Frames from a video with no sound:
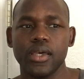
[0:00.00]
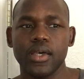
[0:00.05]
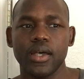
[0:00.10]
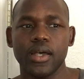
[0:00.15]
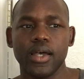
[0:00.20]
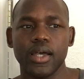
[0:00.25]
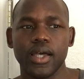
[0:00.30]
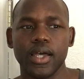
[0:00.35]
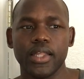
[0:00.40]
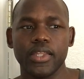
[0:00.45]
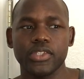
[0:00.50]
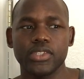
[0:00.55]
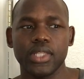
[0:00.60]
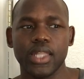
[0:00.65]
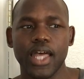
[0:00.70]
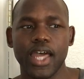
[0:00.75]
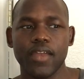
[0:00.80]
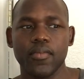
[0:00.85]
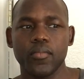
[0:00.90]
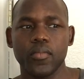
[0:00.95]
There's a
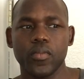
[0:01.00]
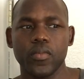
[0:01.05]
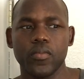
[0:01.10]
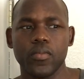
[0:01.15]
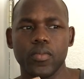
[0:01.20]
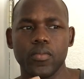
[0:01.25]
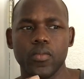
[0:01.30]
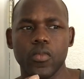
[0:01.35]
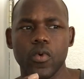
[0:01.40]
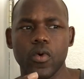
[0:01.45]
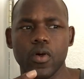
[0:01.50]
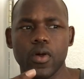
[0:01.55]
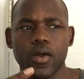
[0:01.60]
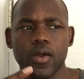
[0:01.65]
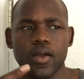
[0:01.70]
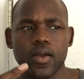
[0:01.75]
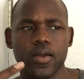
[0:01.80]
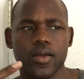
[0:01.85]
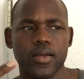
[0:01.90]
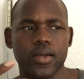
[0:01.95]
lot
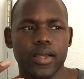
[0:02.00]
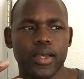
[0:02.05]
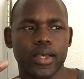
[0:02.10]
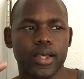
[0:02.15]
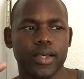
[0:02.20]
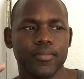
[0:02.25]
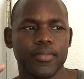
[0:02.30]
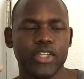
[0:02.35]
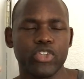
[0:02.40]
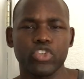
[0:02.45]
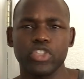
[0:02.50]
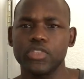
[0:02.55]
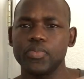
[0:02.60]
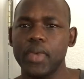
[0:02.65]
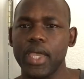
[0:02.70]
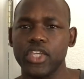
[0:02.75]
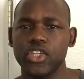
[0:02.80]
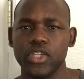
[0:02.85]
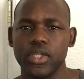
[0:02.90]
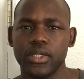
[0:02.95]
more
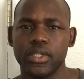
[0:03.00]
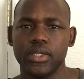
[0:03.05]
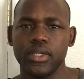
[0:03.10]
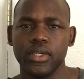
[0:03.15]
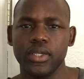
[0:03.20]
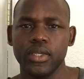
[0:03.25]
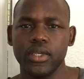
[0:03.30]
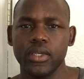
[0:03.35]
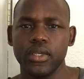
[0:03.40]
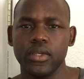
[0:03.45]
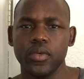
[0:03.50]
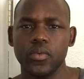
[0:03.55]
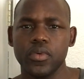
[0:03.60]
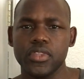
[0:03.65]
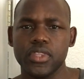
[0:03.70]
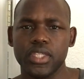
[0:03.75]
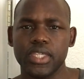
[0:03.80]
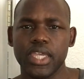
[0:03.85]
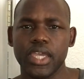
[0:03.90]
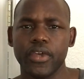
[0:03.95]
introspection with
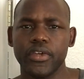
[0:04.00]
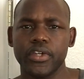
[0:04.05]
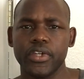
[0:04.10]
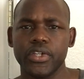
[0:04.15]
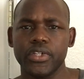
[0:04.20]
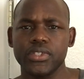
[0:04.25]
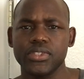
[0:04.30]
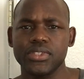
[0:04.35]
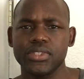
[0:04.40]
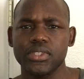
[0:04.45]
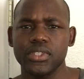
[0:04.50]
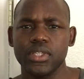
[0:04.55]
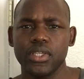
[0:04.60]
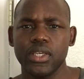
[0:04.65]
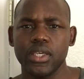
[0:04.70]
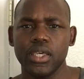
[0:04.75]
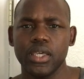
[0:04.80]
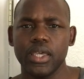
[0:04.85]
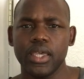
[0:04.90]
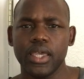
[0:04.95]
the characters,
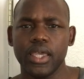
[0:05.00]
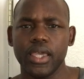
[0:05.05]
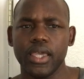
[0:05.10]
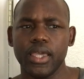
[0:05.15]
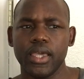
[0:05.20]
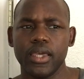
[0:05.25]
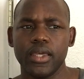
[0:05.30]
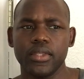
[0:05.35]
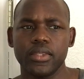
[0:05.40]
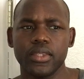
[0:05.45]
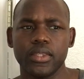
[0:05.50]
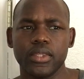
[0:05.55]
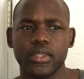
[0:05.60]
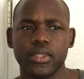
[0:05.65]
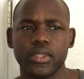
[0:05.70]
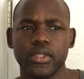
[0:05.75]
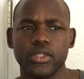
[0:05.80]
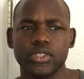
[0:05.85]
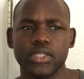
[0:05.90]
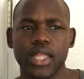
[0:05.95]
and
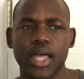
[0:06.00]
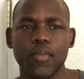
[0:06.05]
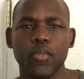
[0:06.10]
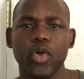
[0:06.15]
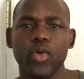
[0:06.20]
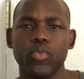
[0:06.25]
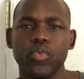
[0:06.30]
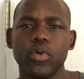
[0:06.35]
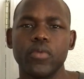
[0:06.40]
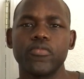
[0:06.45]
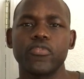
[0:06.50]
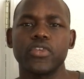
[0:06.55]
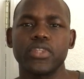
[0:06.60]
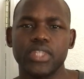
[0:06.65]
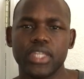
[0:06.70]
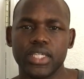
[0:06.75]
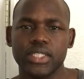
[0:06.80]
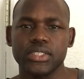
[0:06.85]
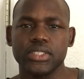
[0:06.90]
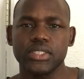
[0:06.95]
there's a lot more room for
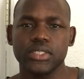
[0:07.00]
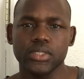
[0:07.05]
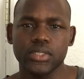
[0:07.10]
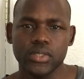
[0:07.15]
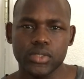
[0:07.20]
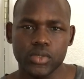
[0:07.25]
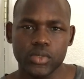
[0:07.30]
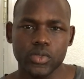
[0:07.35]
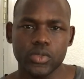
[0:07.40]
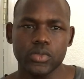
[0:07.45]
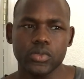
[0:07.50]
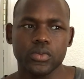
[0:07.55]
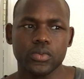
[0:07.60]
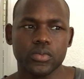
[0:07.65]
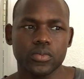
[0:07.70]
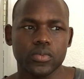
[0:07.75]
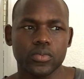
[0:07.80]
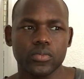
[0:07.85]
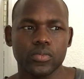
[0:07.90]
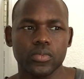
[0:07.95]
things to
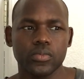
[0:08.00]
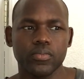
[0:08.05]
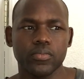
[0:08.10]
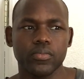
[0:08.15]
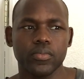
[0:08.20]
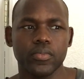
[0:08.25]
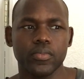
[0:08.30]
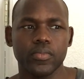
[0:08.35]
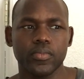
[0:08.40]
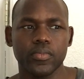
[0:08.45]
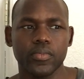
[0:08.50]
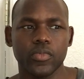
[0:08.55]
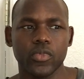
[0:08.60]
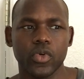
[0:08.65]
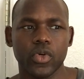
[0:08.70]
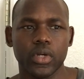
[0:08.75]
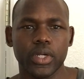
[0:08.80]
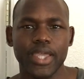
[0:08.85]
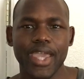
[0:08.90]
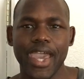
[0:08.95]

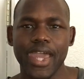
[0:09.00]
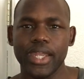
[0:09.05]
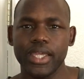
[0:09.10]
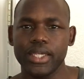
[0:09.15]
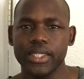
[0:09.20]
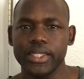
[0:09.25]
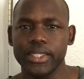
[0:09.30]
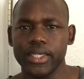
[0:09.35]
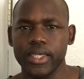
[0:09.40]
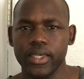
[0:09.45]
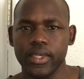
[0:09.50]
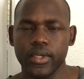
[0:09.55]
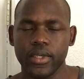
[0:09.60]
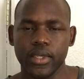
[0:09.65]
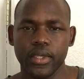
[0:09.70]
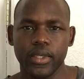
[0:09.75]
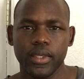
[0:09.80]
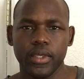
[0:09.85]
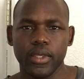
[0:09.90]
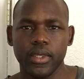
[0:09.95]
organically
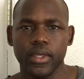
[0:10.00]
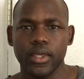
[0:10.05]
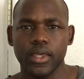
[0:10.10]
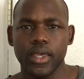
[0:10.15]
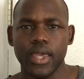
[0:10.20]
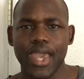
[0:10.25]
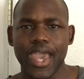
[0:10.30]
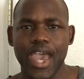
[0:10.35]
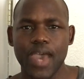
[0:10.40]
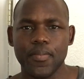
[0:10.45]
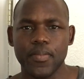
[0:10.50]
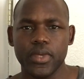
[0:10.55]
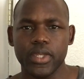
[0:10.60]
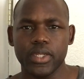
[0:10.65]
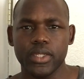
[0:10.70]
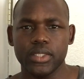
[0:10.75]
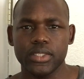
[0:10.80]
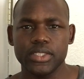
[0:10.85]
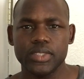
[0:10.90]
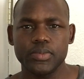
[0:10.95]

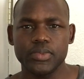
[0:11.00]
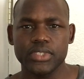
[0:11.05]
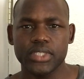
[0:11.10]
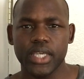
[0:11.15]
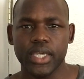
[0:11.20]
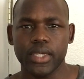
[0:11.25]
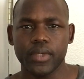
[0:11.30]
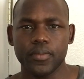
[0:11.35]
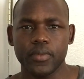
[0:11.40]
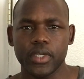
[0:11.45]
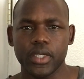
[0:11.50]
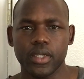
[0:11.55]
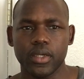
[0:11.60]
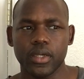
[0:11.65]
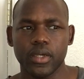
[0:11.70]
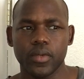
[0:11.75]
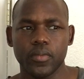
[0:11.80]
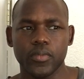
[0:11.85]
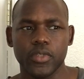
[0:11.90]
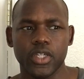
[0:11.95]
happen. It seems like
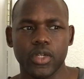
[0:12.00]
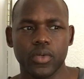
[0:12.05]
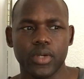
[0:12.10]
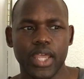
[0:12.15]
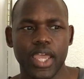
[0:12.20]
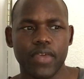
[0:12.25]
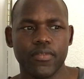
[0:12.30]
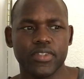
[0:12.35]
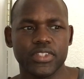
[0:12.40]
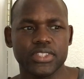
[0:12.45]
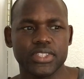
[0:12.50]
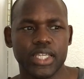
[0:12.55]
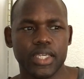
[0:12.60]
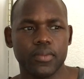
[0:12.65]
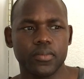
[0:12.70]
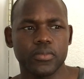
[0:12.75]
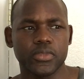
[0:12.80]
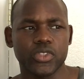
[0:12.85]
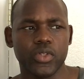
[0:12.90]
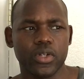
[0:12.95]
you don't have the
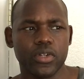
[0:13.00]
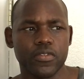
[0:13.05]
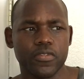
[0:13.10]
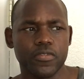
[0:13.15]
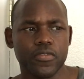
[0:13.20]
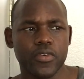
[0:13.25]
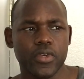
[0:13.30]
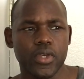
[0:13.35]
same sort of